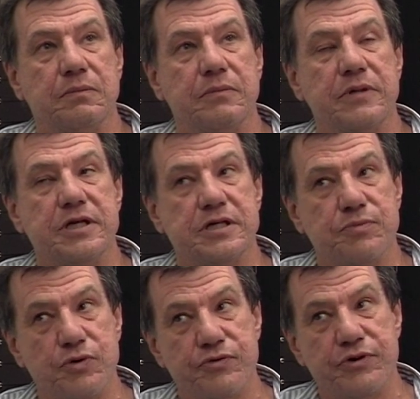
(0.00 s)
this
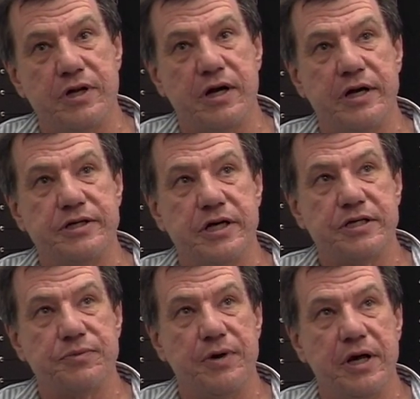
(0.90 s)
movie that I
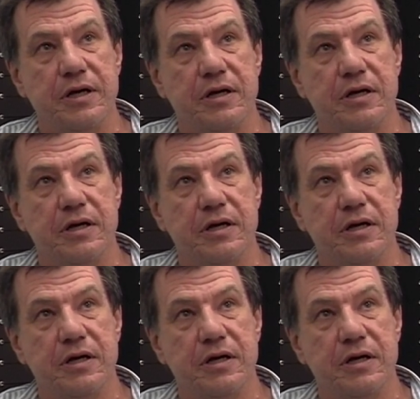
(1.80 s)
just made,